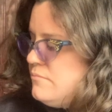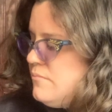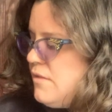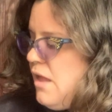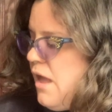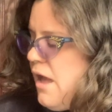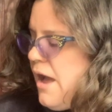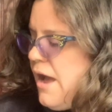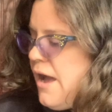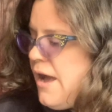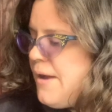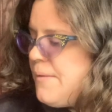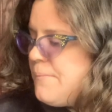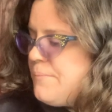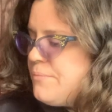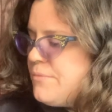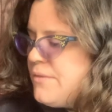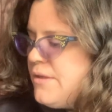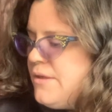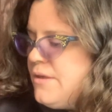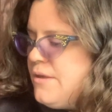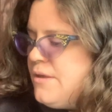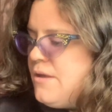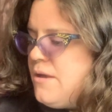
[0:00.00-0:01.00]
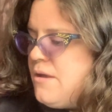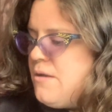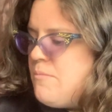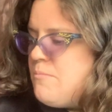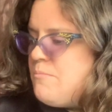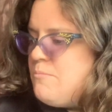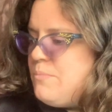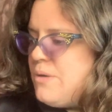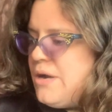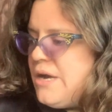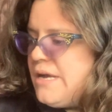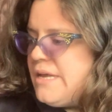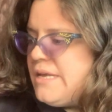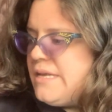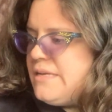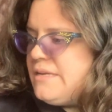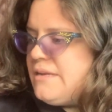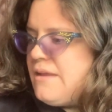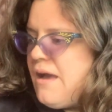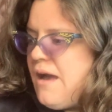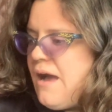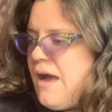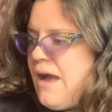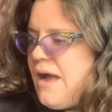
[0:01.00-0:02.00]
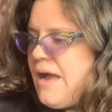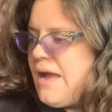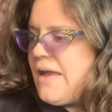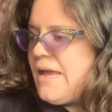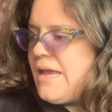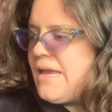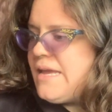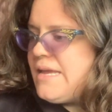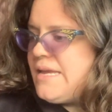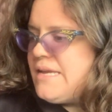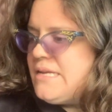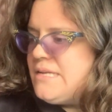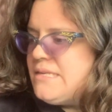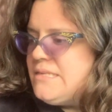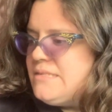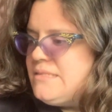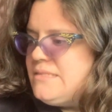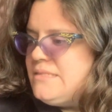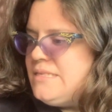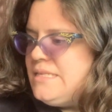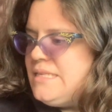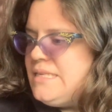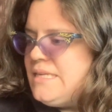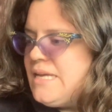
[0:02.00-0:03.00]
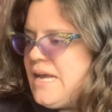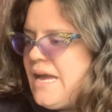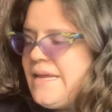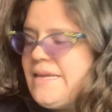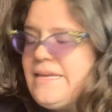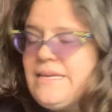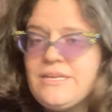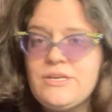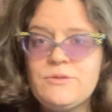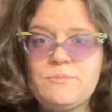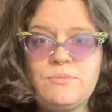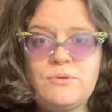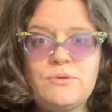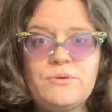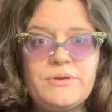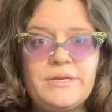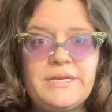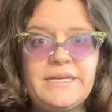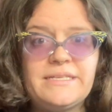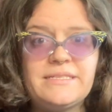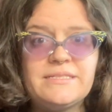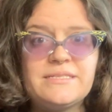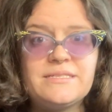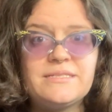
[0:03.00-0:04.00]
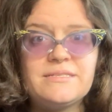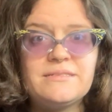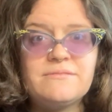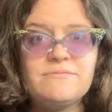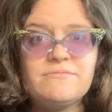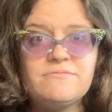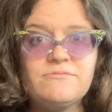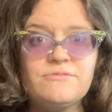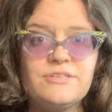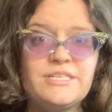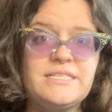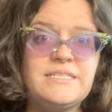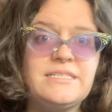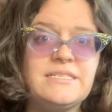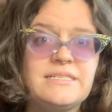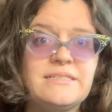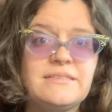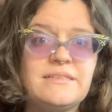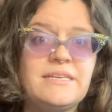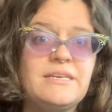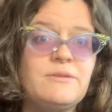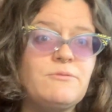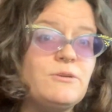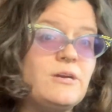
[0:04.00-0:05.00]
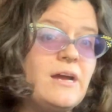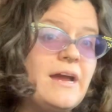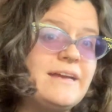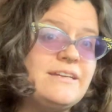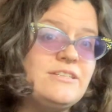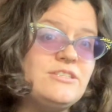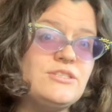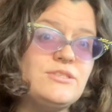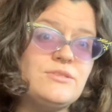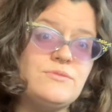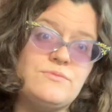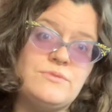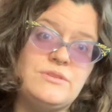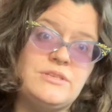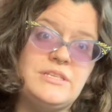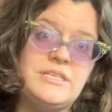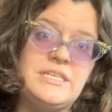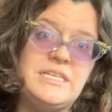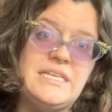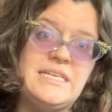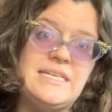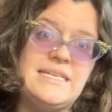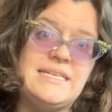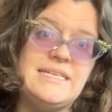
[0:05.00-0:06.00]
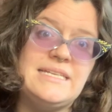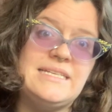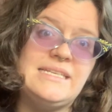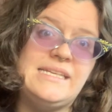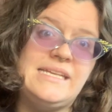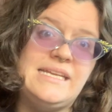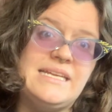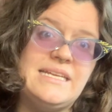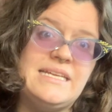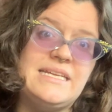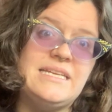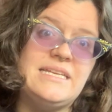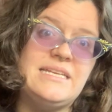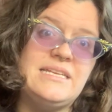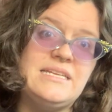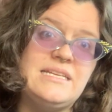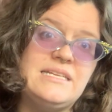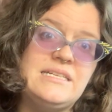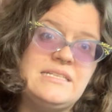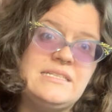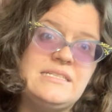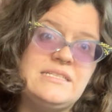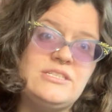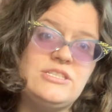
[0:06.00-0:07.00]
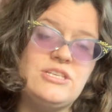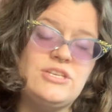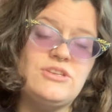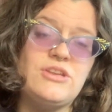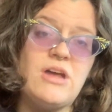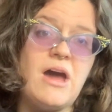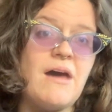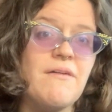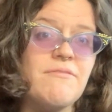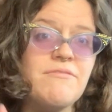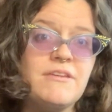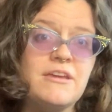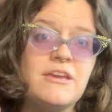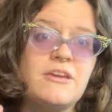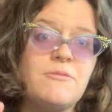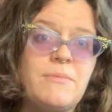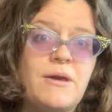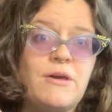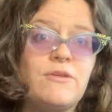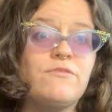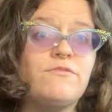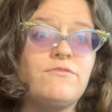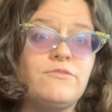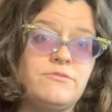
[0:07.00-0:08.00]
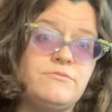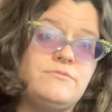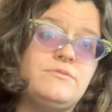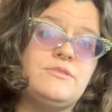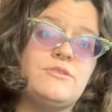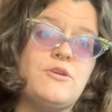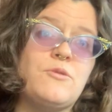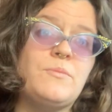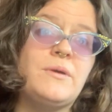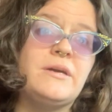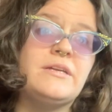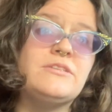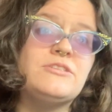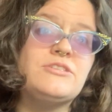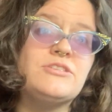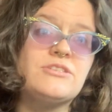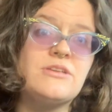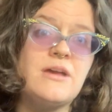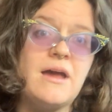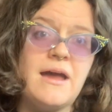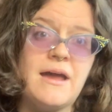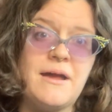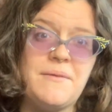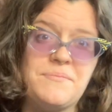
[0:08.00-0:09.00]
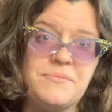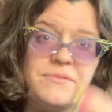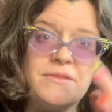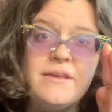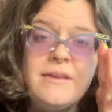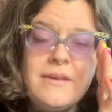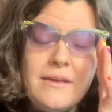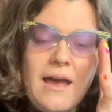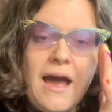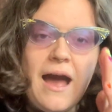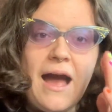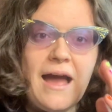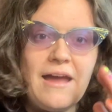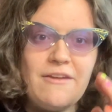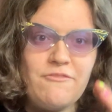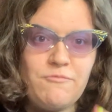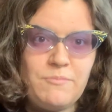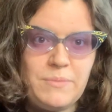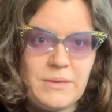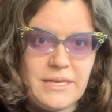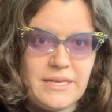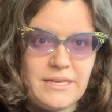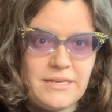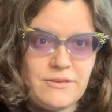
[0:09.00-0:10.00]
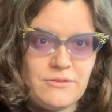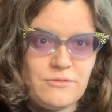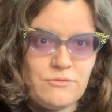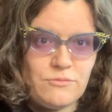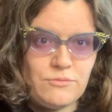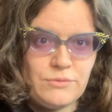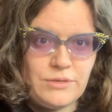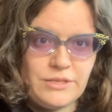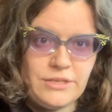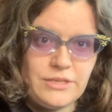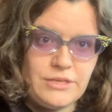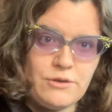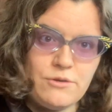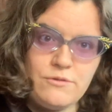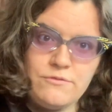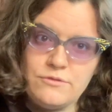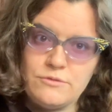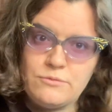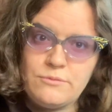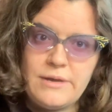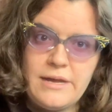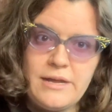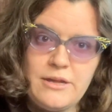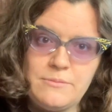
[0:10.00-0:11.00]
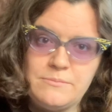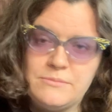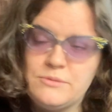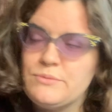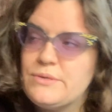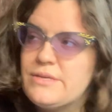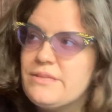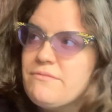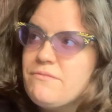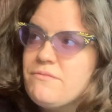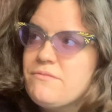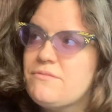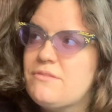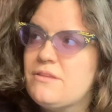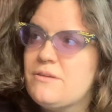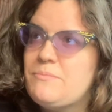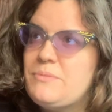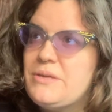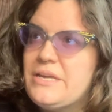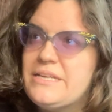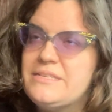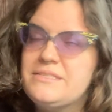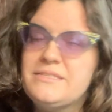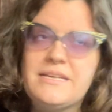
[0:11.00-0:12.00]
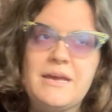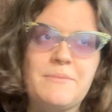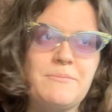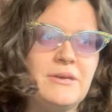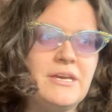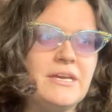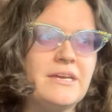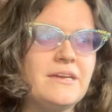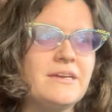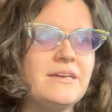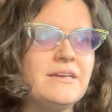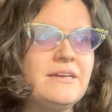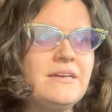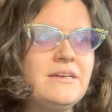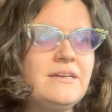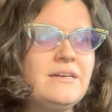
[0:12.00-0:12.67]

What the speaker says: But I hit a point recently where I just really needed to not think about food so much. I've been really overwhelmed with the pandemic,